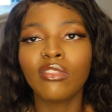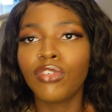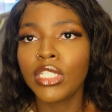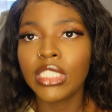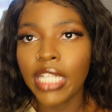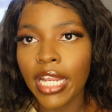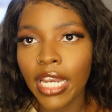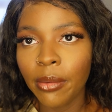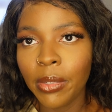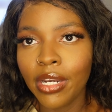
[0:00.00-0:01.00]
first date,
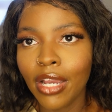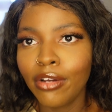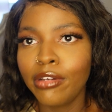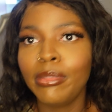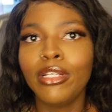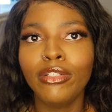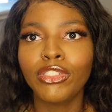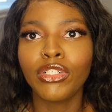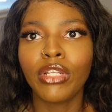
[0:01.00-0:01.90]
like we're not going to be delusional.